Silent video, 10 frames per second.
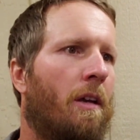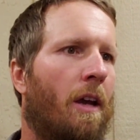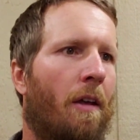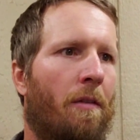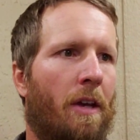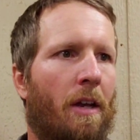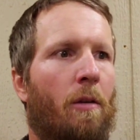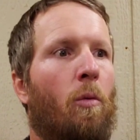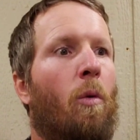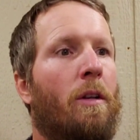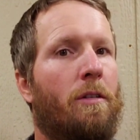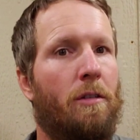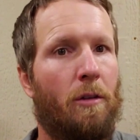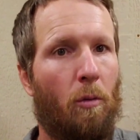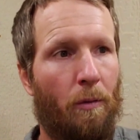And then
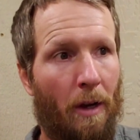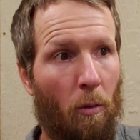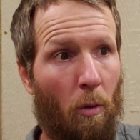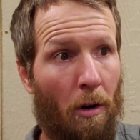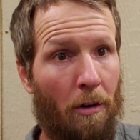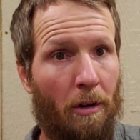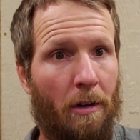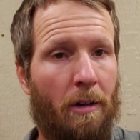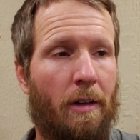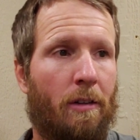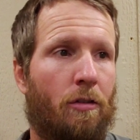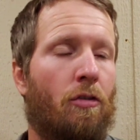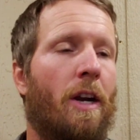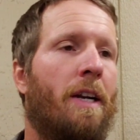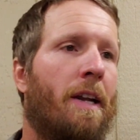once that water is
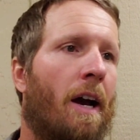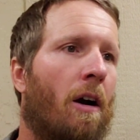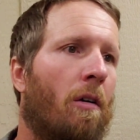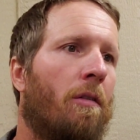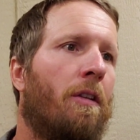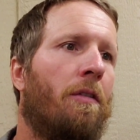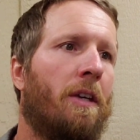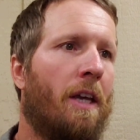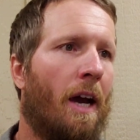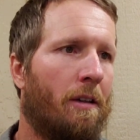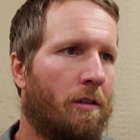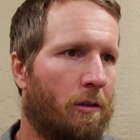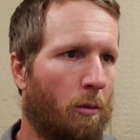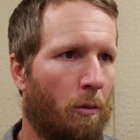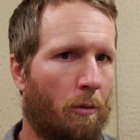drained out, then the
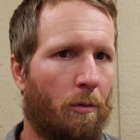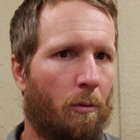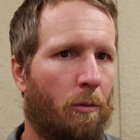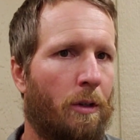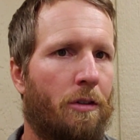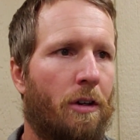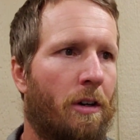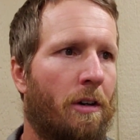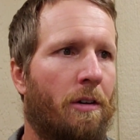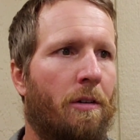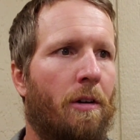gases will return